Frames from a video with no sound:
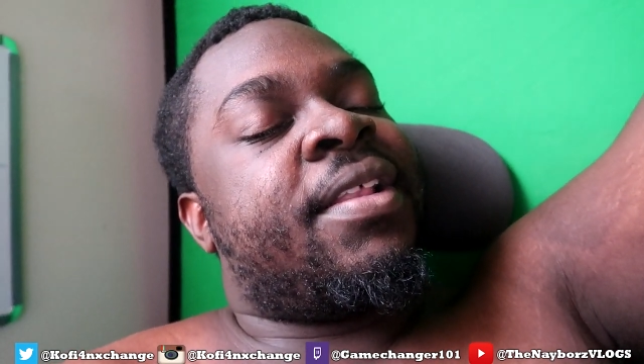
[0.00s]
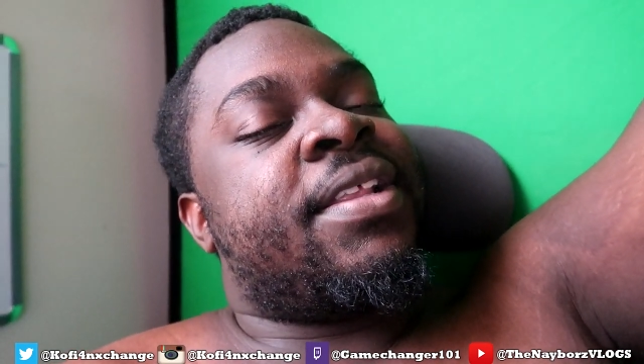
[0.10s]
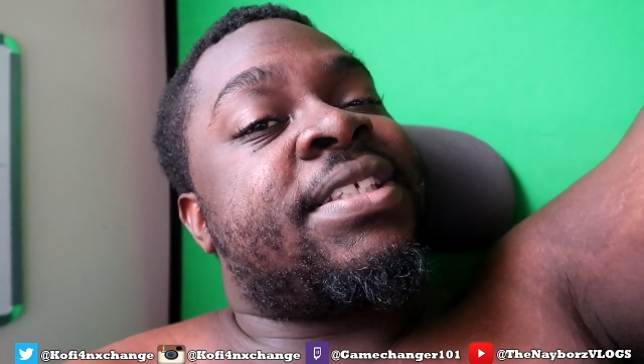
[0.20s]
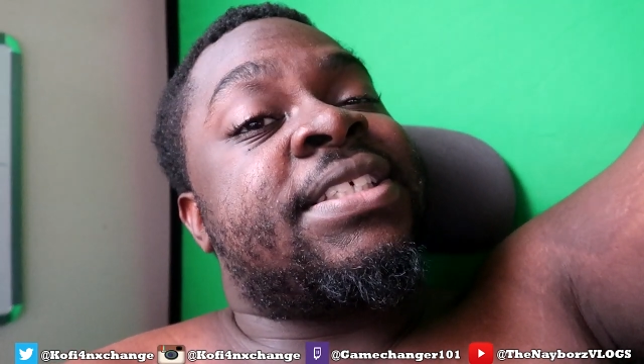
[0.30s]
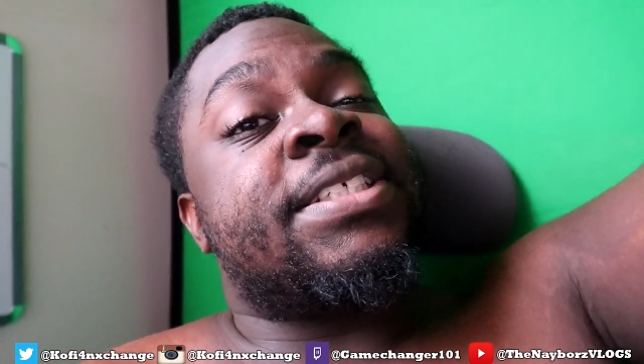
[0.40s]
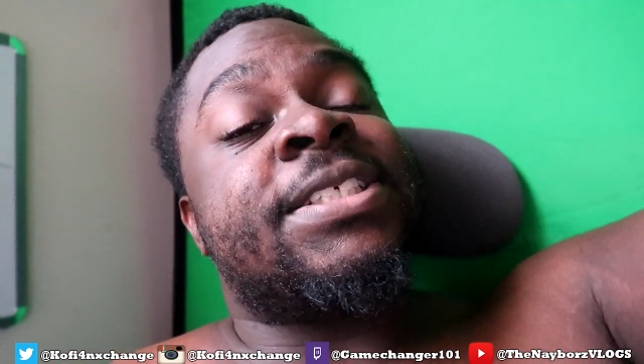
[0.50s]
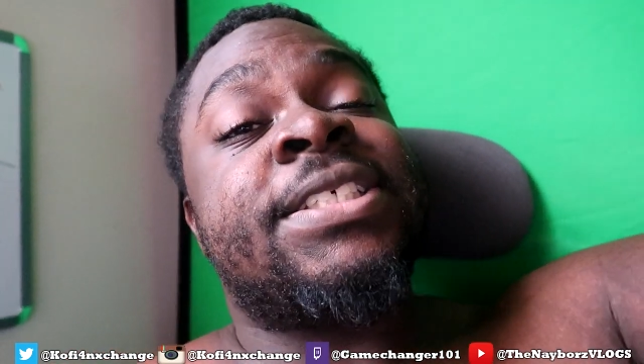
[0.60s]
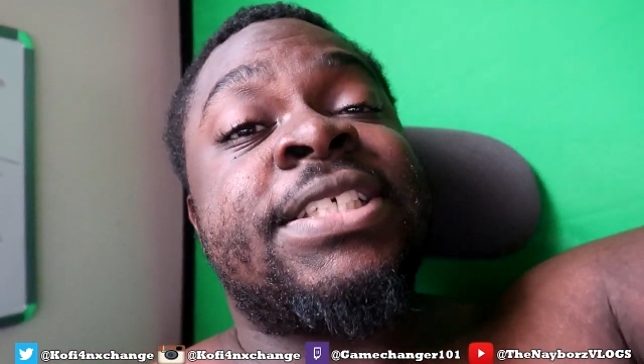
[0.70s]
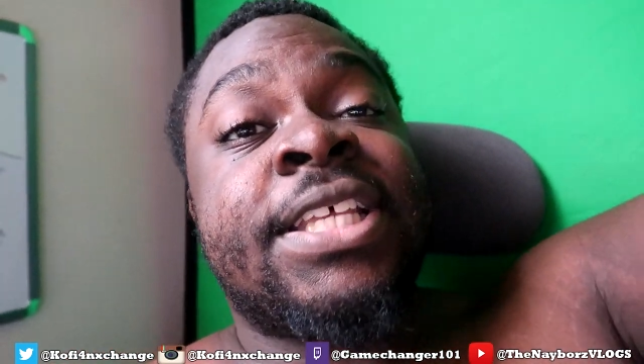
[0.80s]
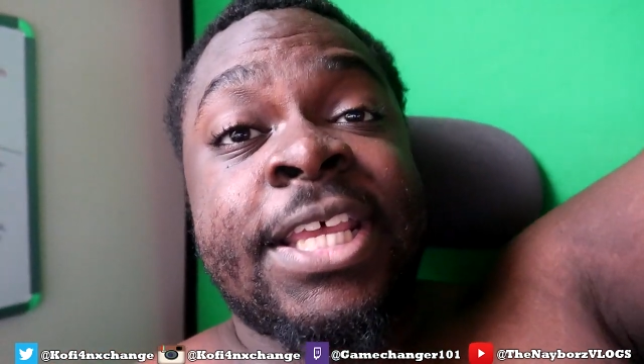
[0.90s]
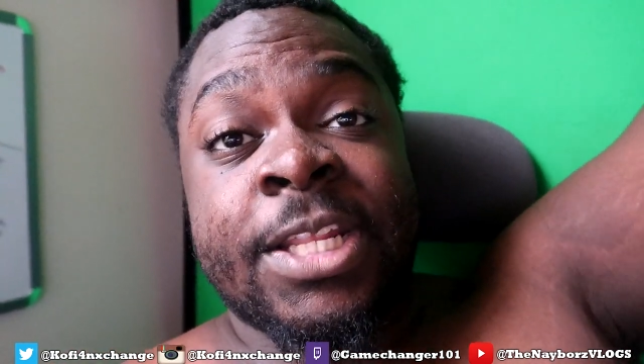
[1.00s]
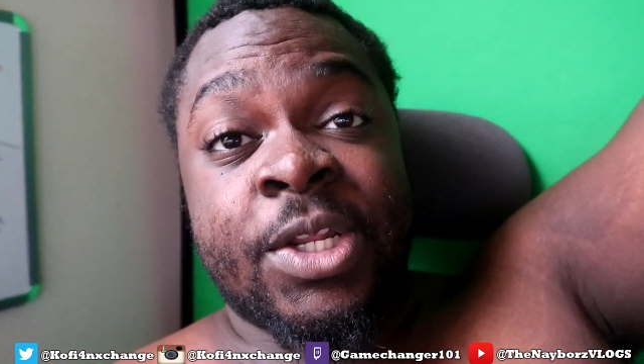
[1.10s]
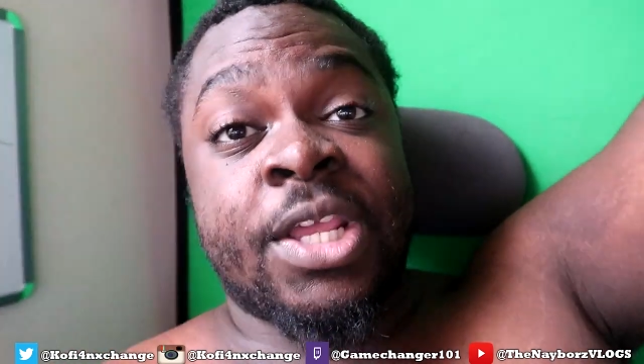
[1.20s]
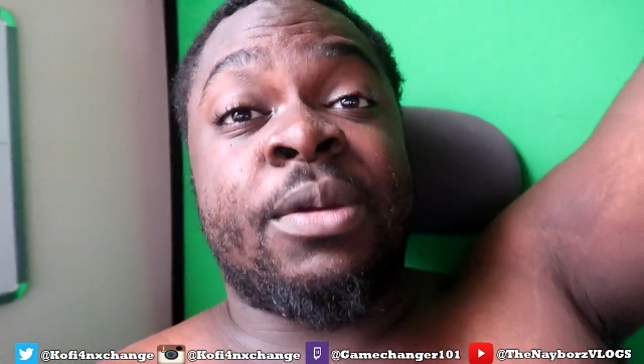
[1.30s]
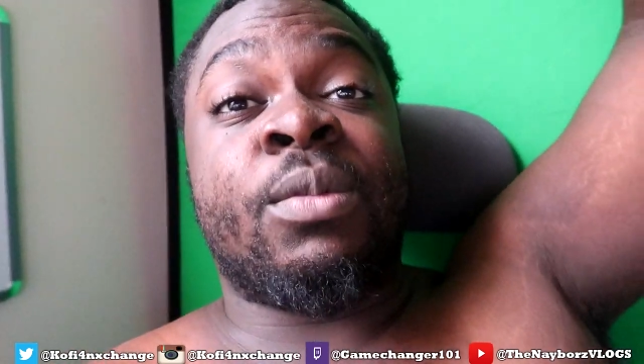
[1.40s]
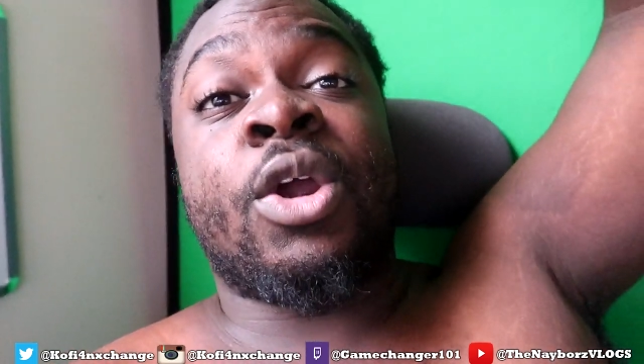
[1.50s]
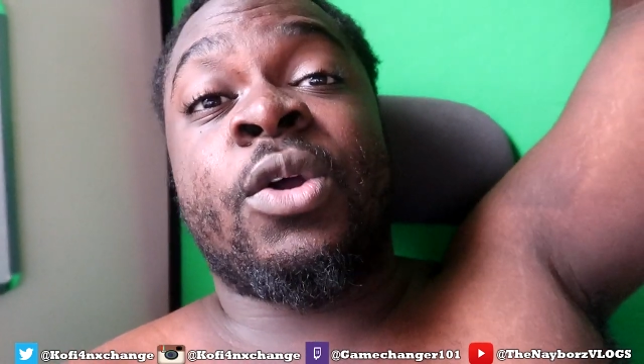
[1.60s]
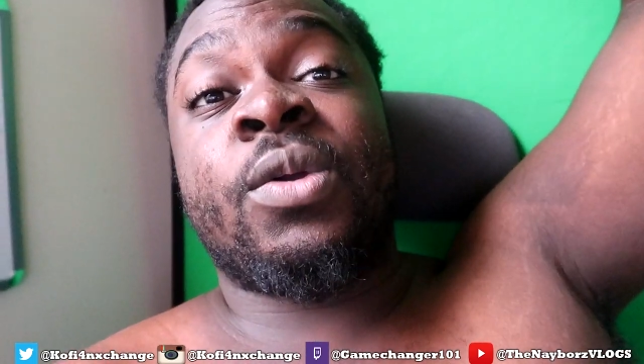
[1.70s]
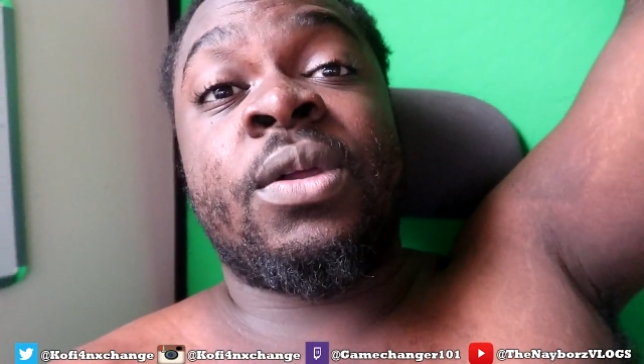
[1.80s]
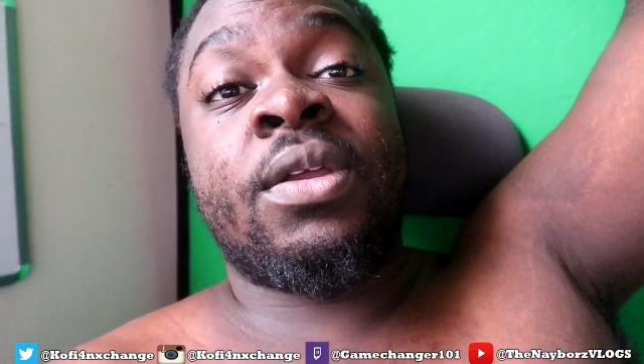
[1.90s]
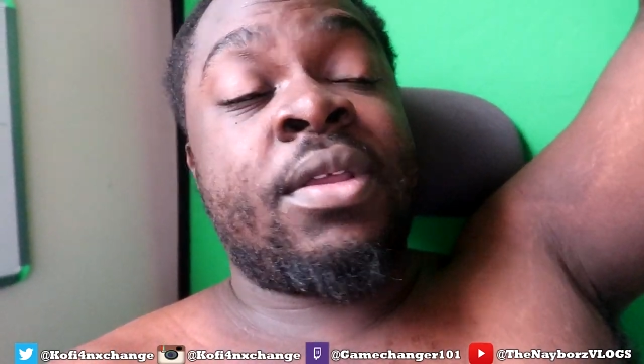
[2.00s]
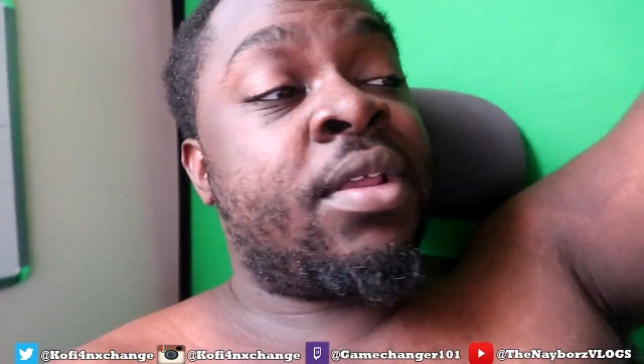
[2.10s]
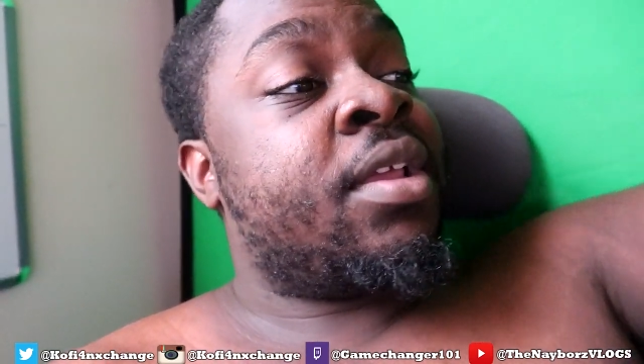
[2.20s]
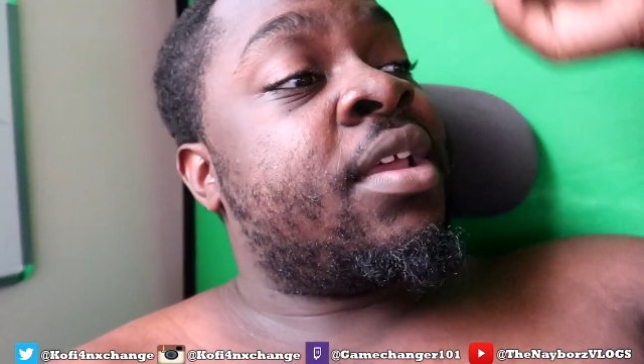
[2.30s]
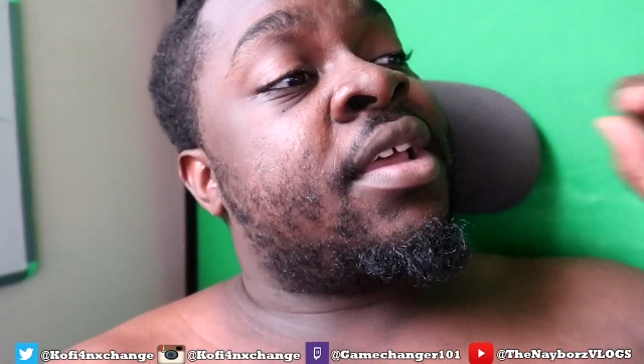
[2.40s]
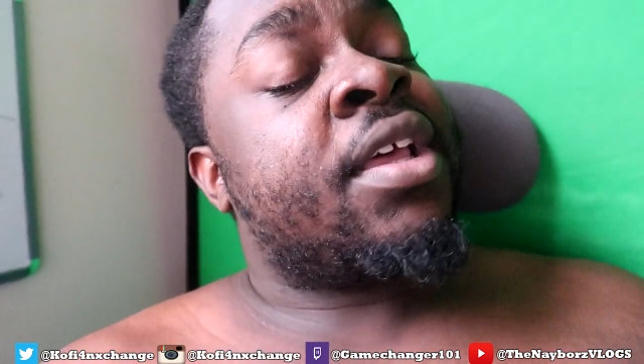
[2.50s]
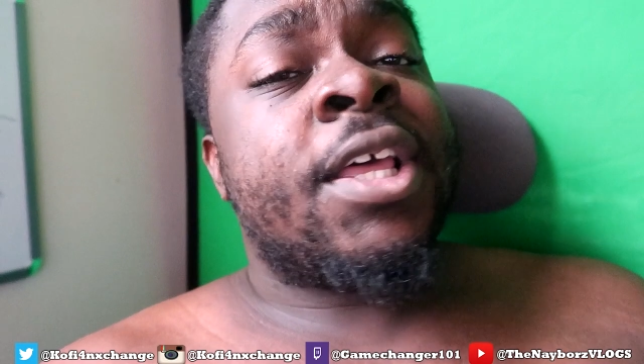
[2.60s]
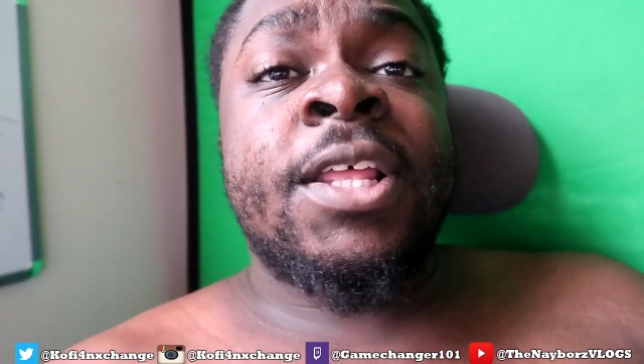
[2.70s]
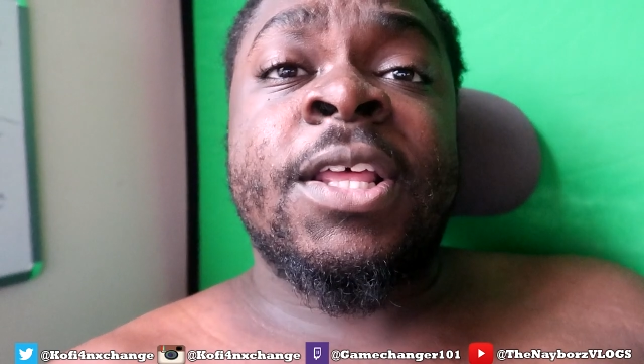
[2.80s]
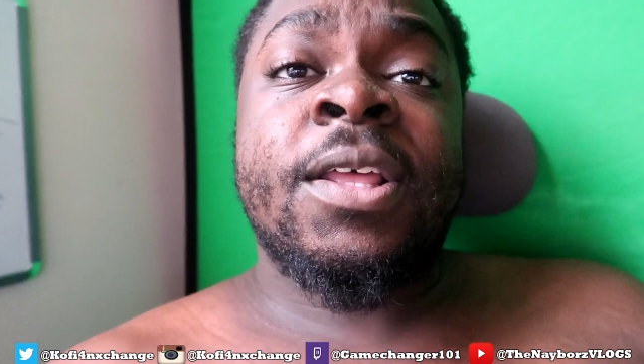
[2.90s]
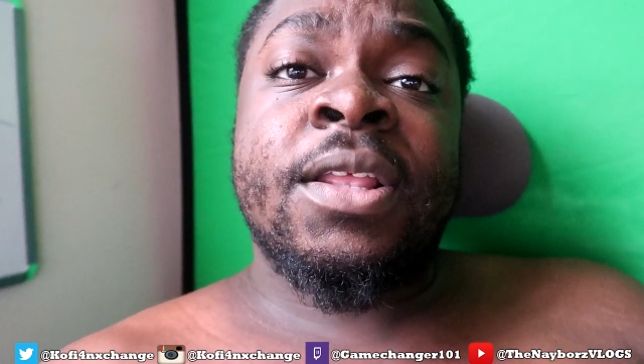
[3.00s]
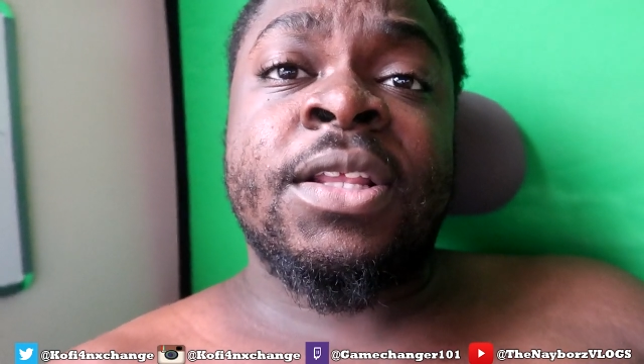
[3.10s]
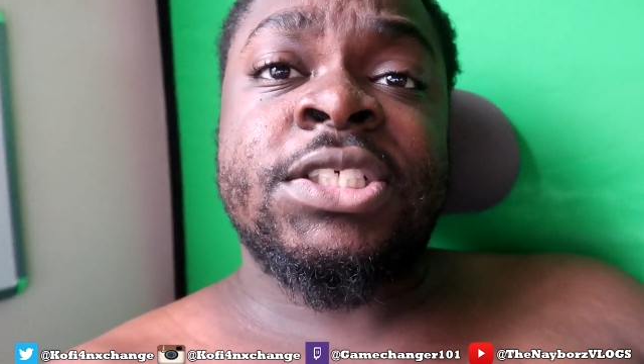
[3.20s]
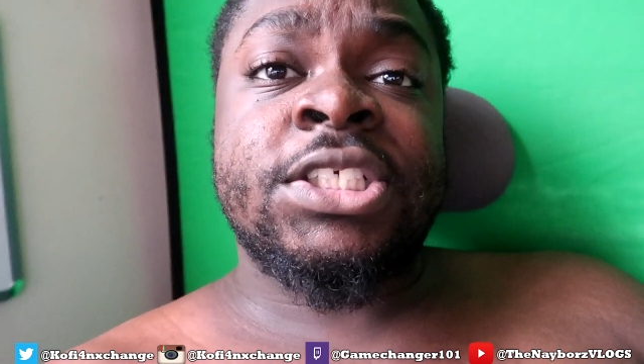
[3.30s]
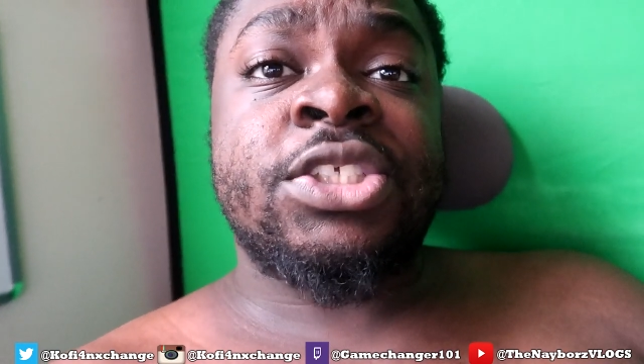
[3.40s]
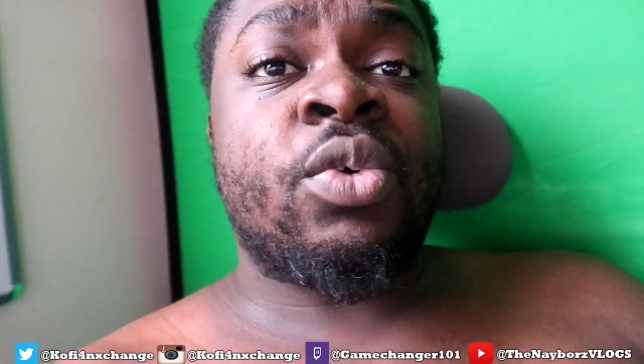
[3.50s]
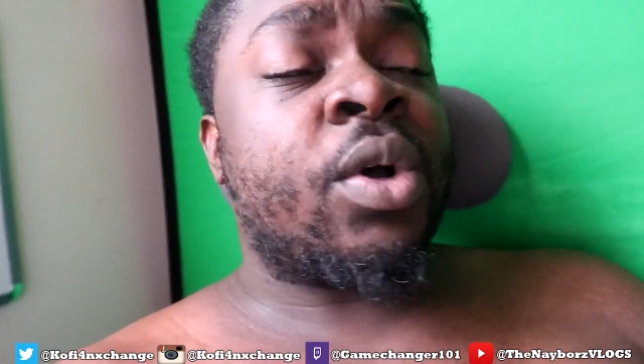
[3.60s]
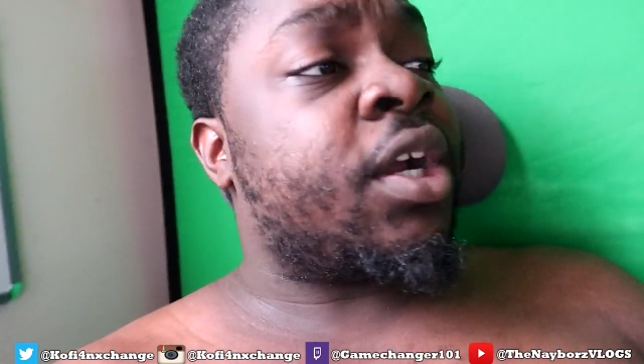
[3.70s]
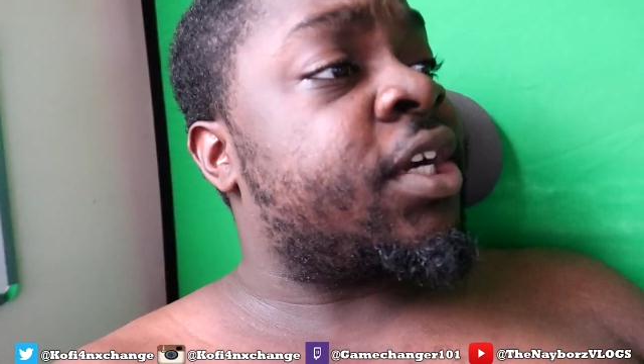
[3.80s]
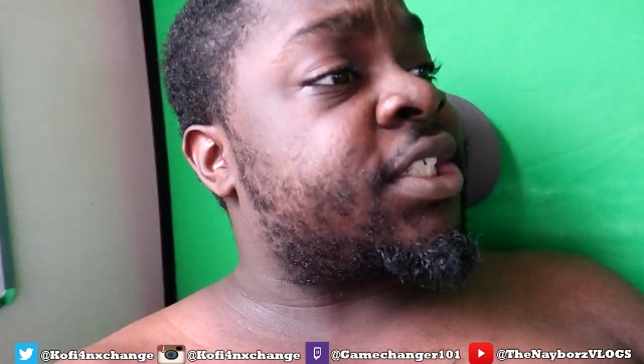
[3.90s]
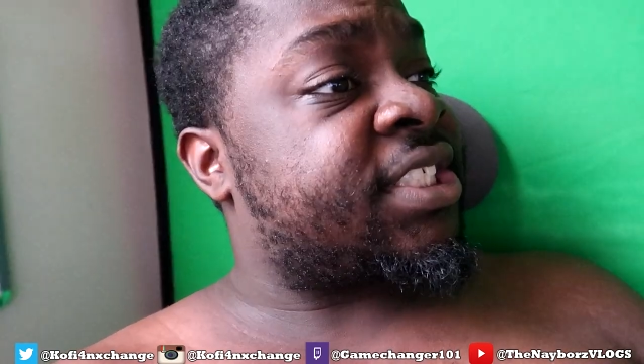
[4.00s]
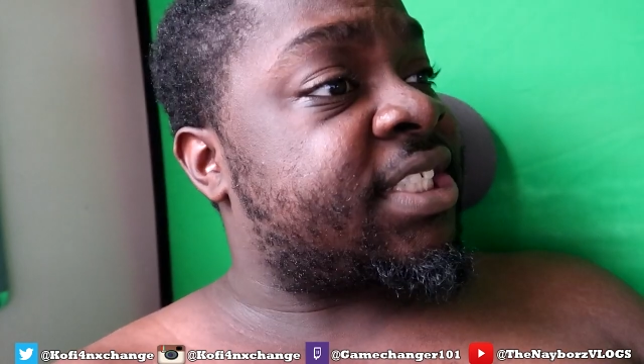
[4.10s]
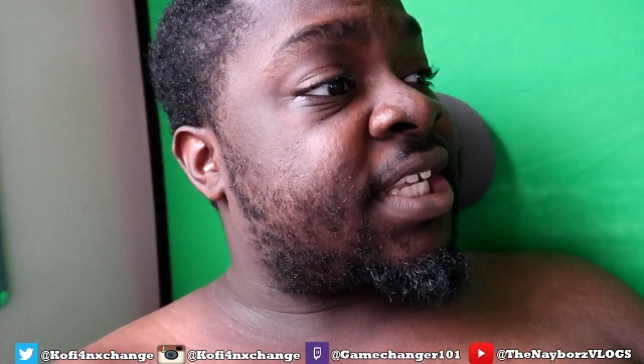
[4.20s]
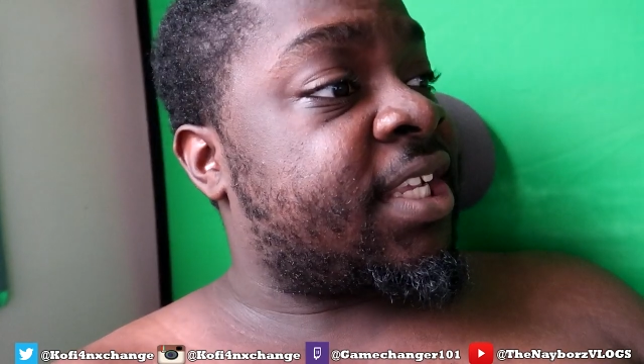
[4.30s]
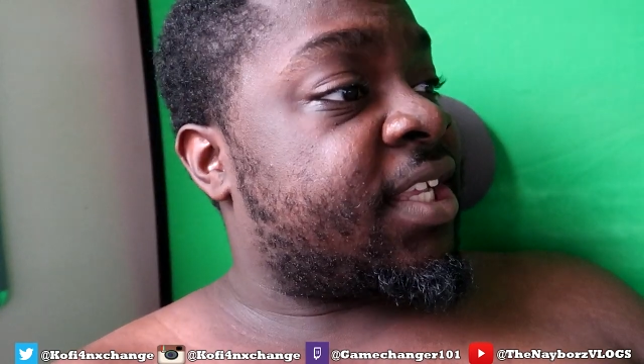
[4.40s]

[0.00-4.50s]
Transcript: This shit is sickening, bro. It's just the worst.